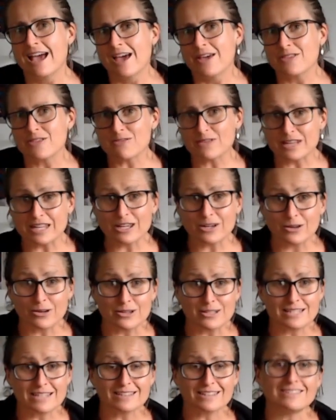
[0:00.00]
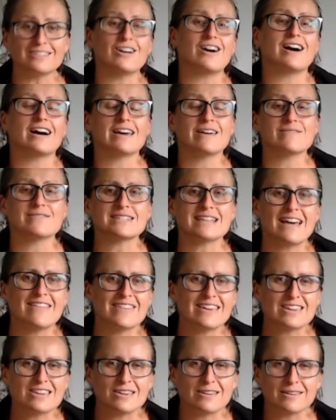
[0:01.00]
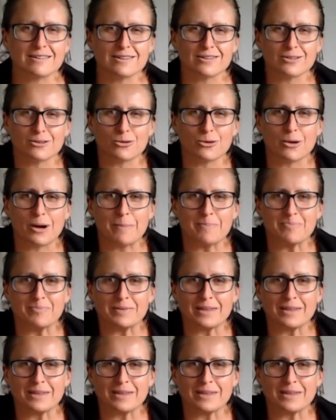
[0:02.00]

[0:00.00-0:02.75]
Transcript: the videos and the lives and that you're,